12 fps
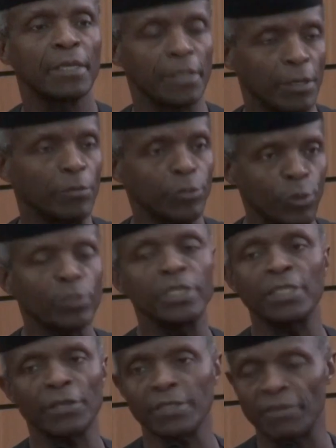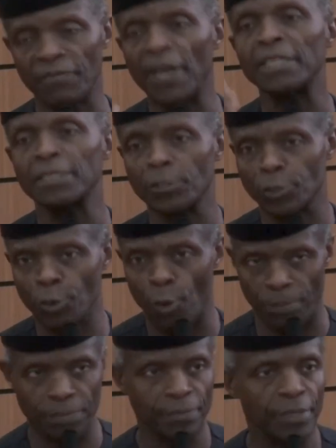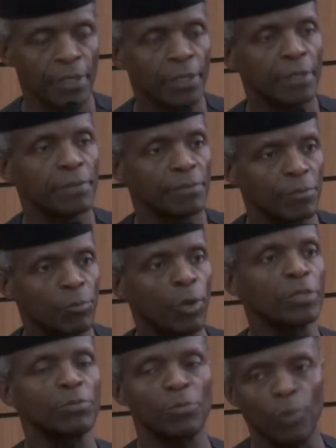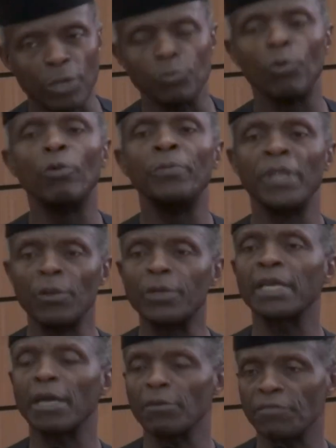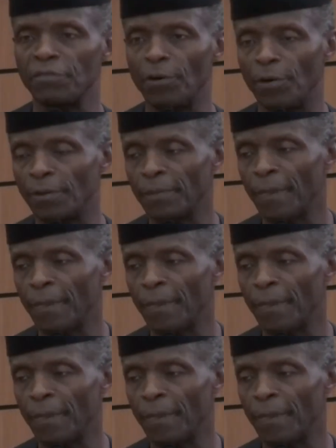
You know, so she just defines the scope what, what we will be looking out for